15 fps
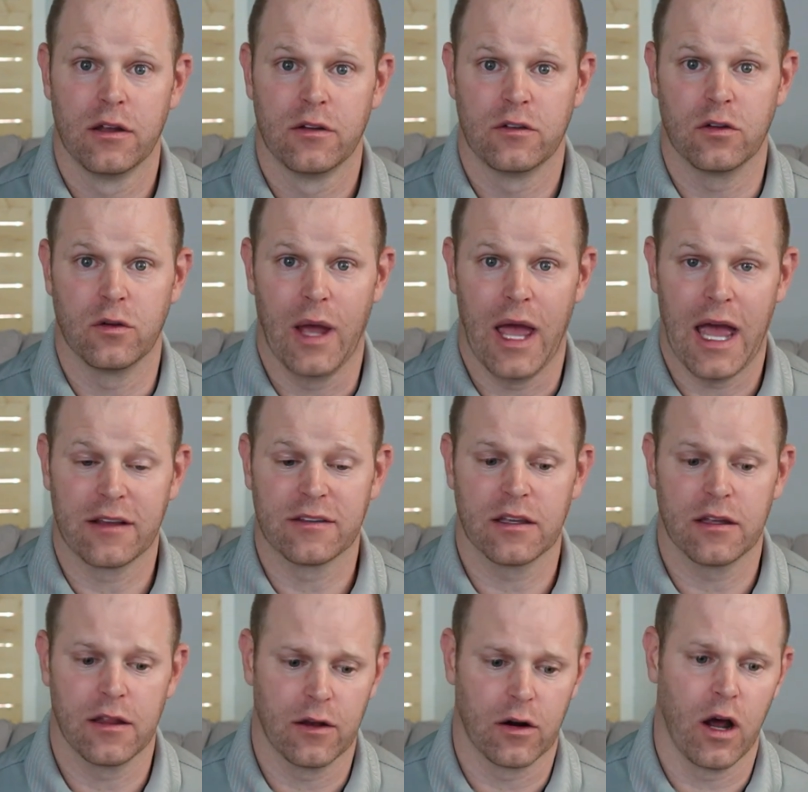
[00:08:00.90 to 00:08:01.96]
to
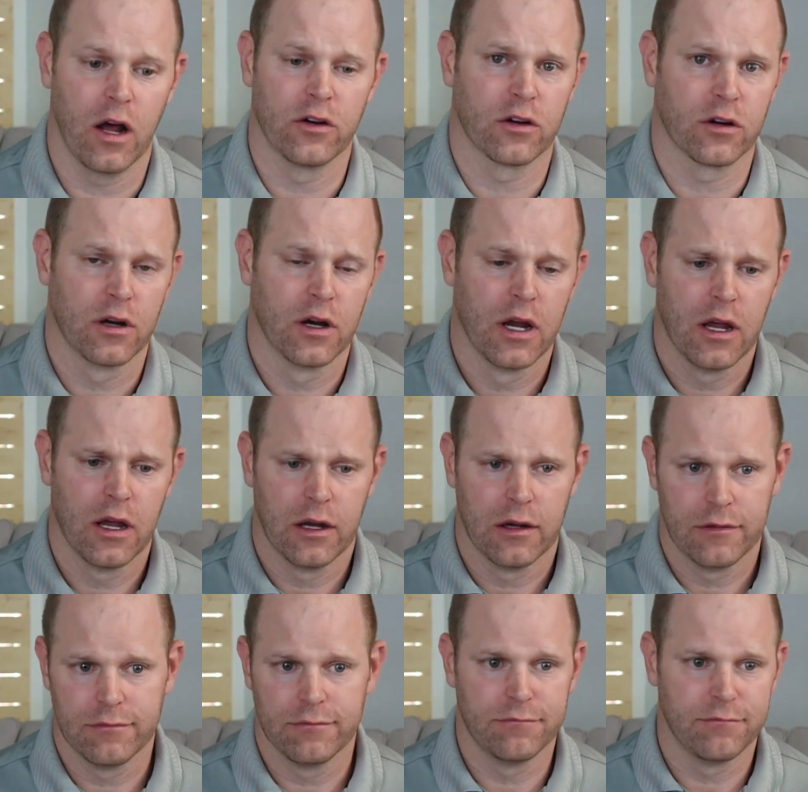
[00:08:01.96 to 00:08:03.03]
exit. They're under
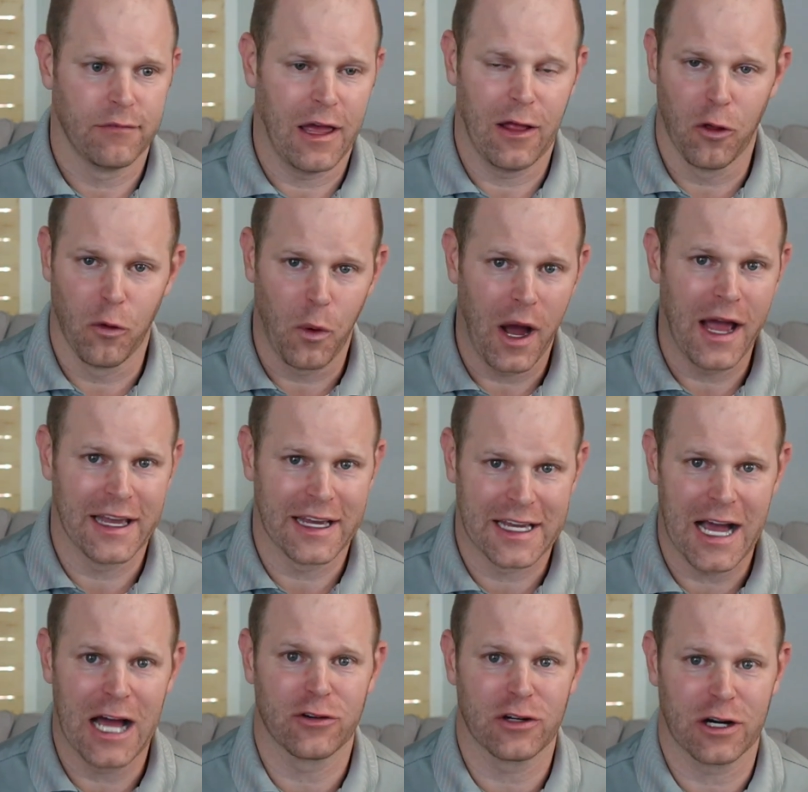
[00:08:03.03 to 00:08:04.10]
LOI and
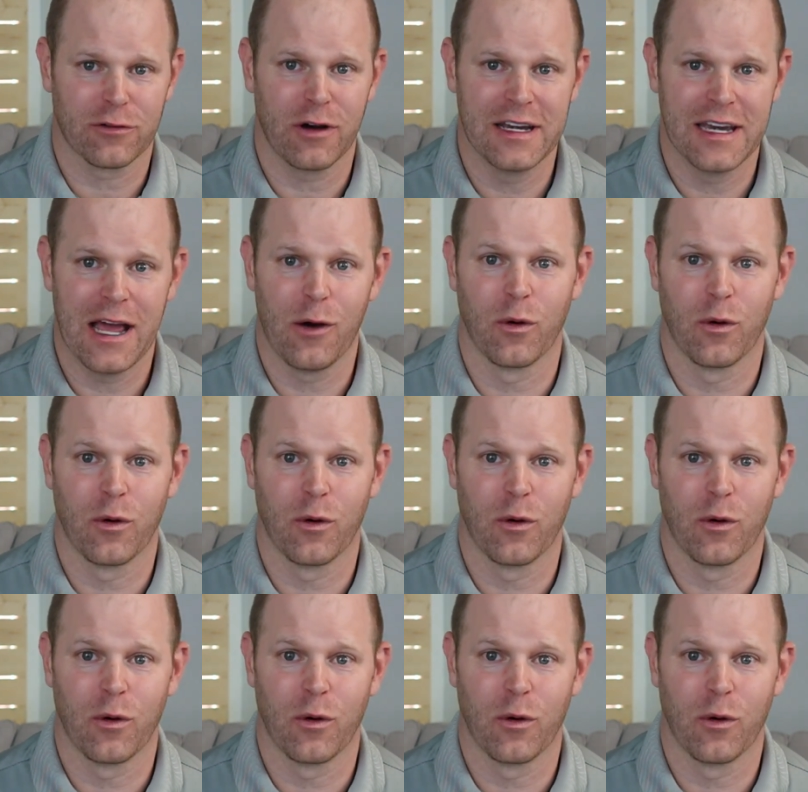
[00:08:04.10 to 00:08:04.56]
contract right now.